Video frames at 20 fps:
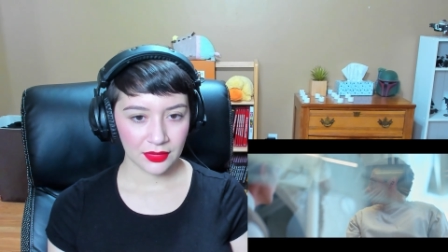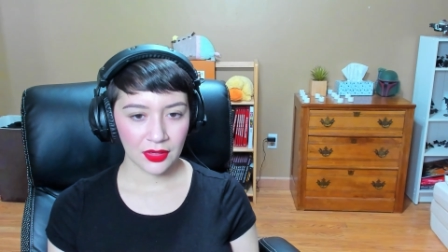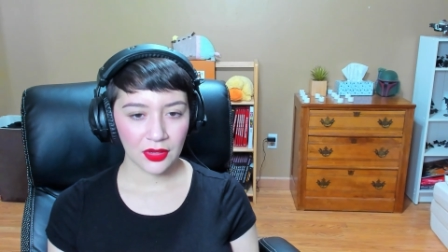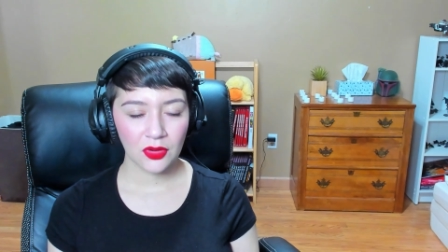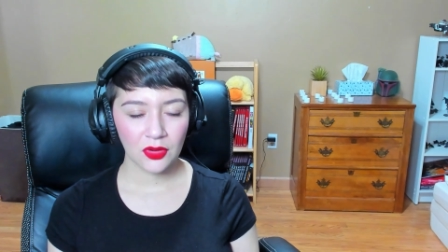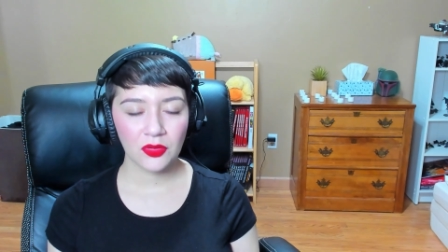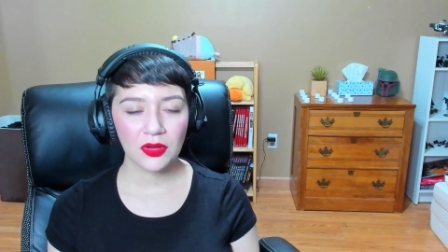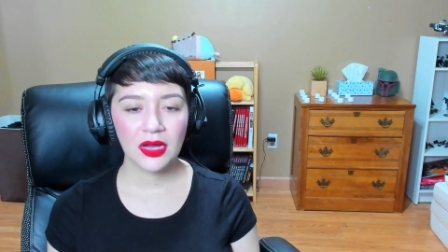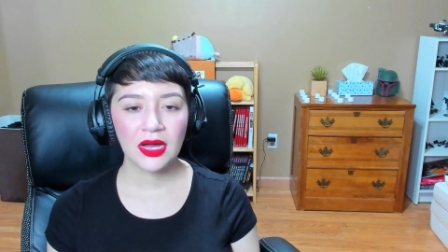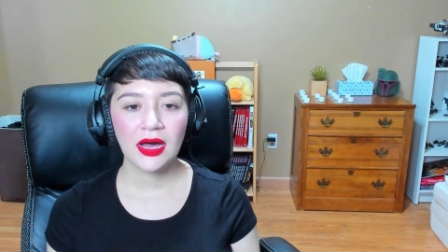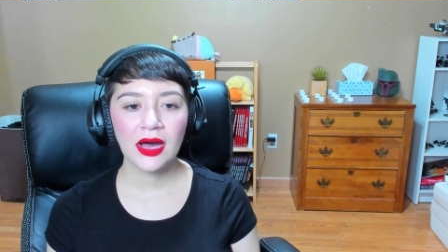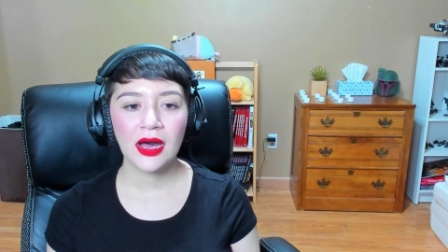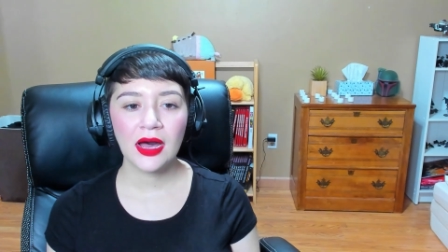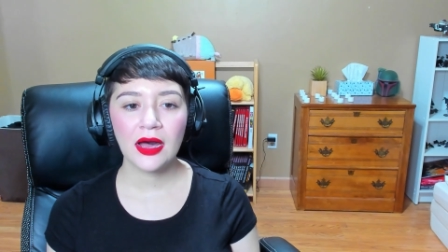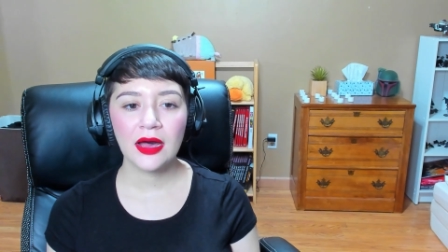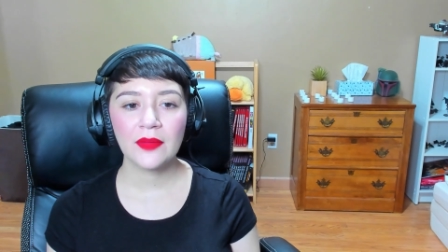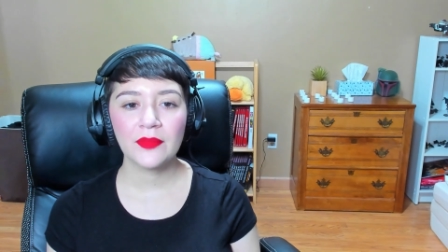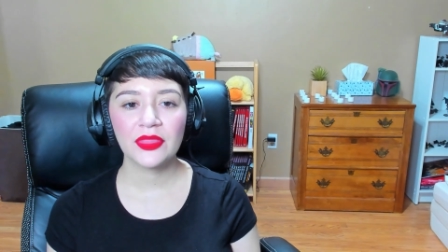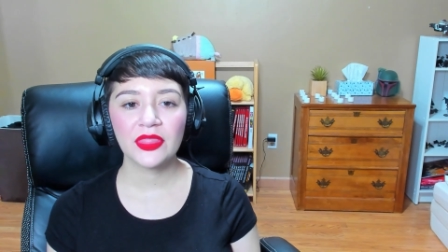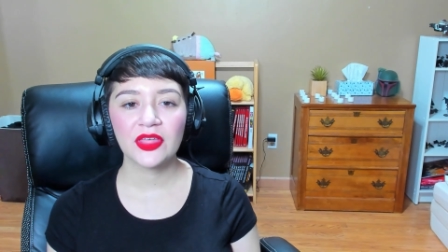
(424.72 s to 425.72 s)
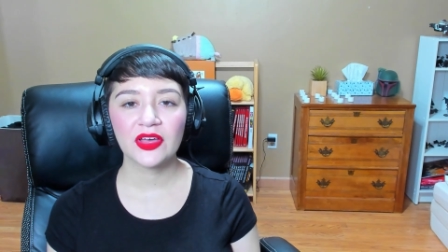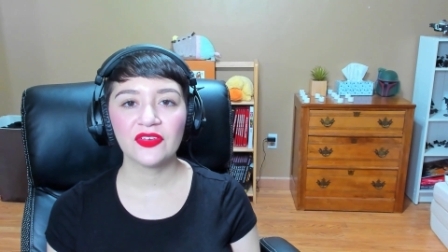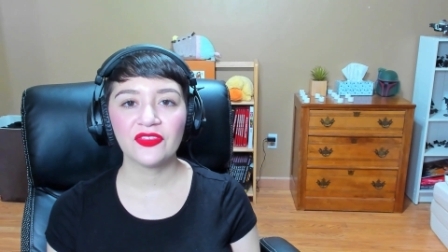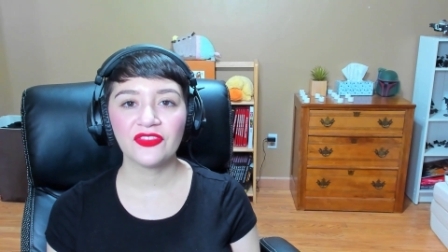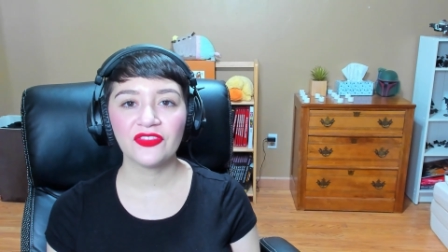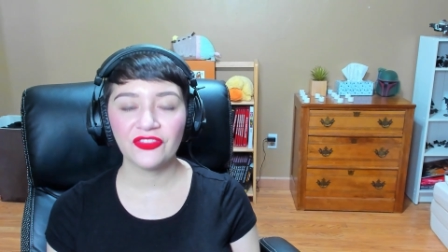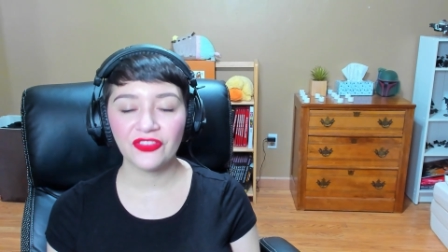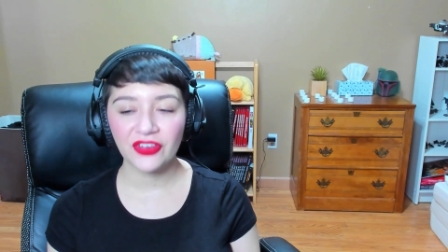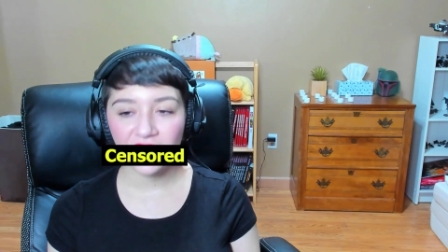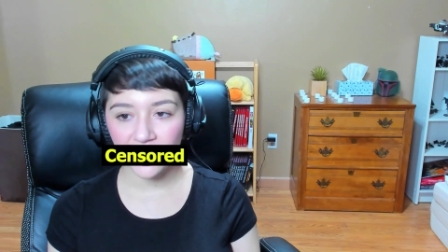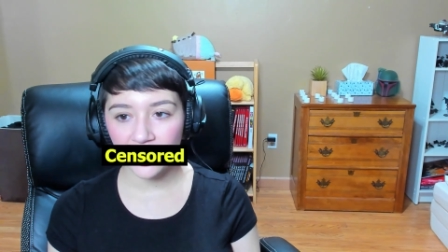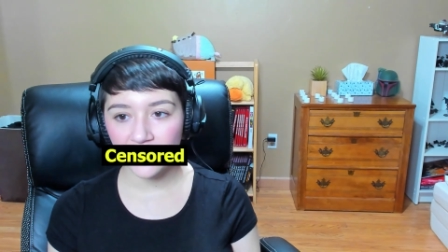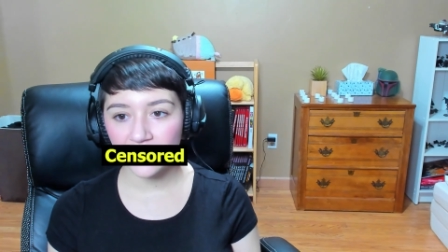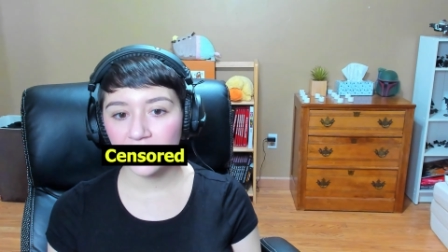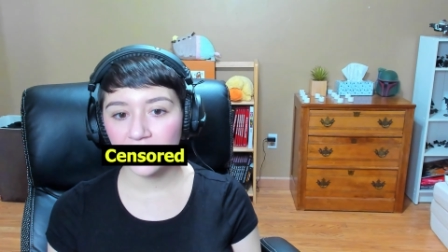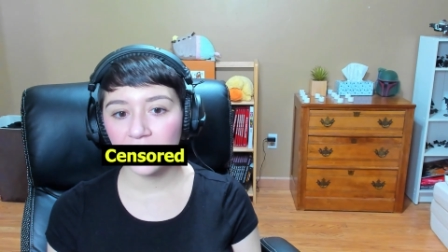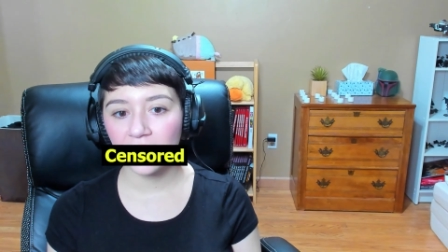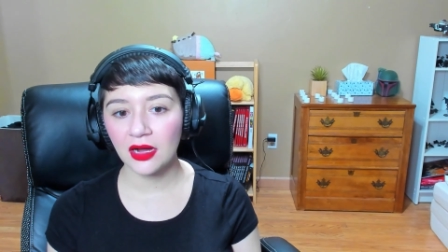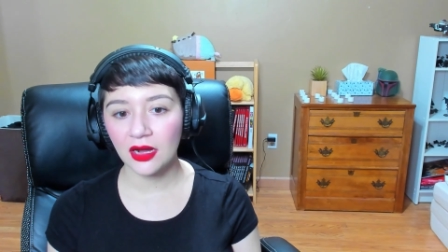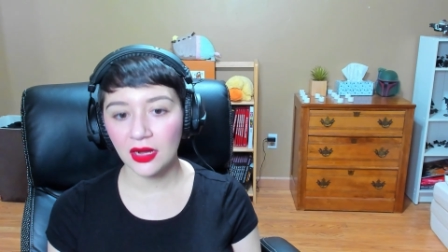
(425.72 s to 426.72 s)
Oh, come the f
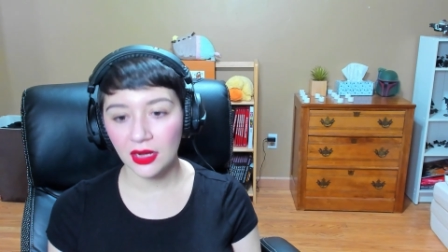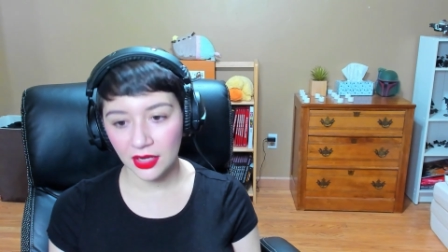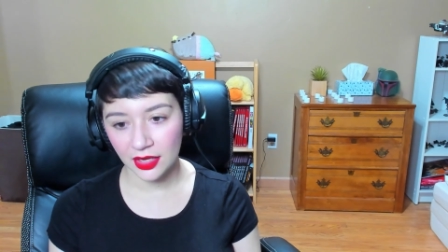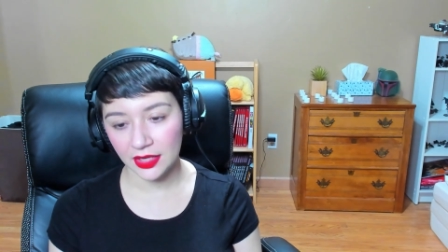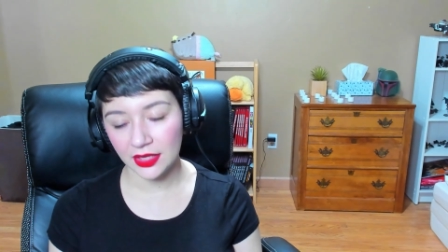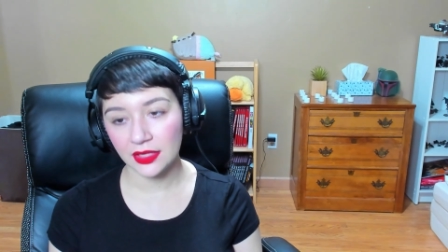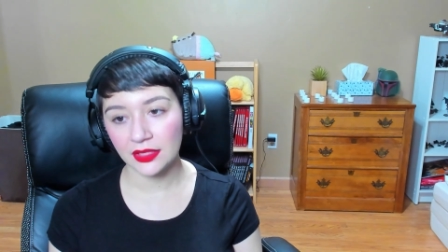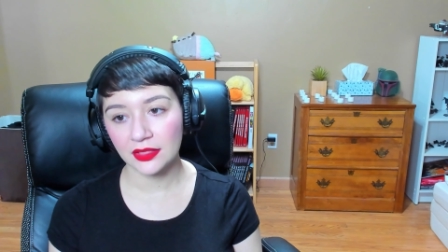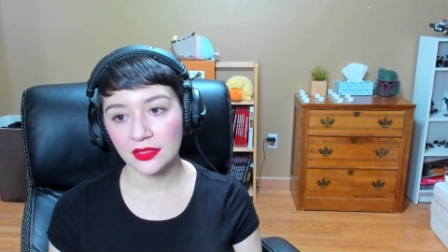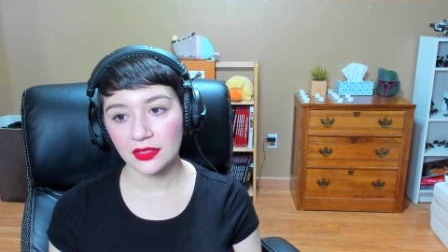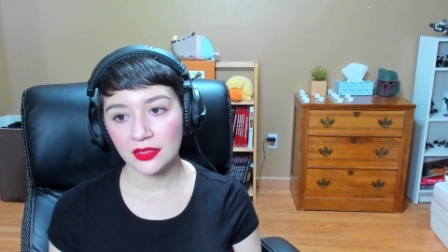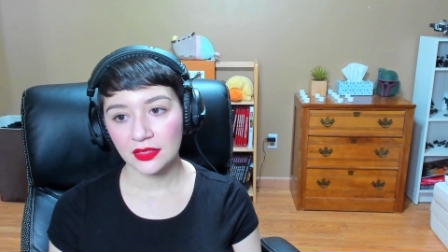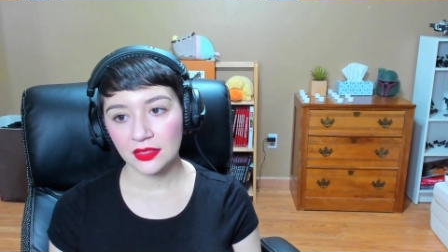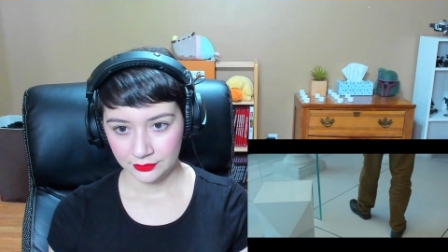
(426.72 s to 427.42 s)
on.